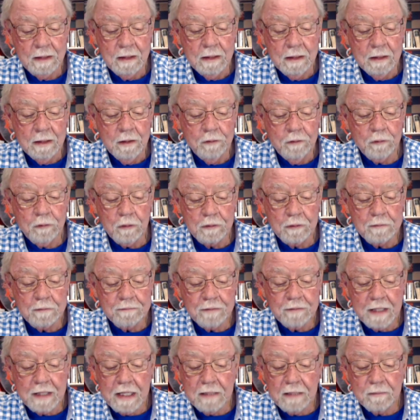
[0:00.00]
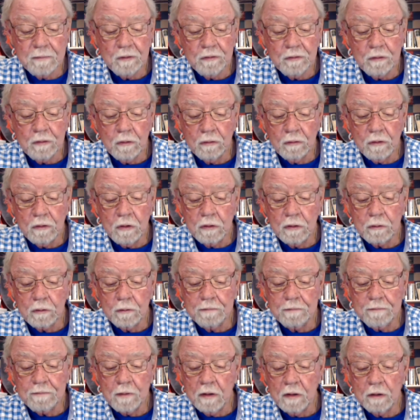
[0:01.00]
So the flame is no longer
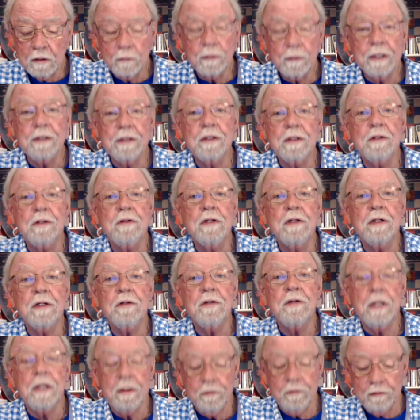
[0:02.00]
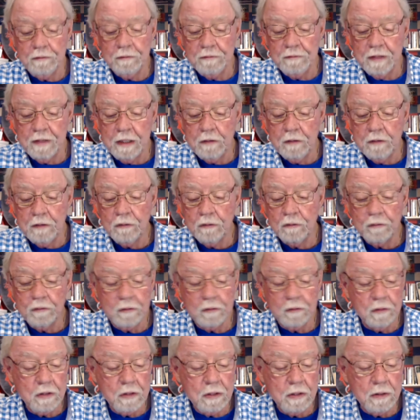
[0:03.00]
following the dictates of
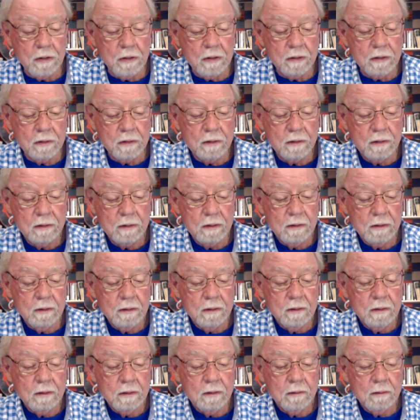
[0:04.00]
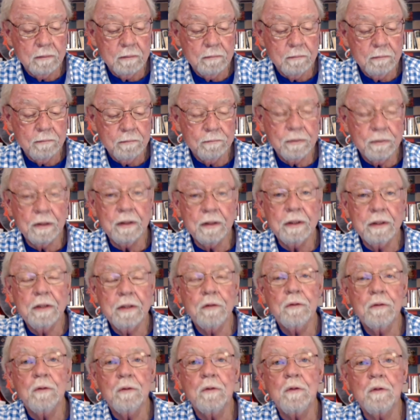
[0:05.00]
nature's law, but
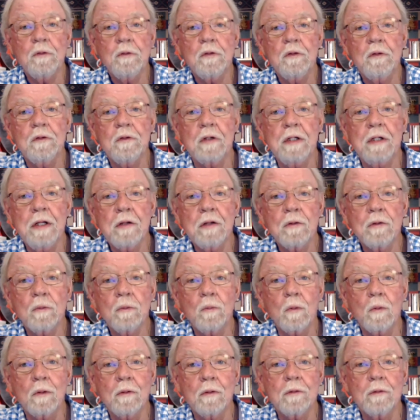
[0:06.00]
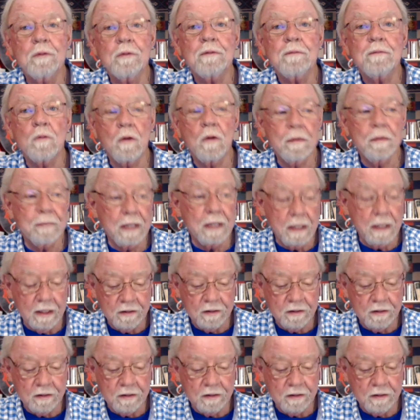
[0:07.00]
introduces another world's format.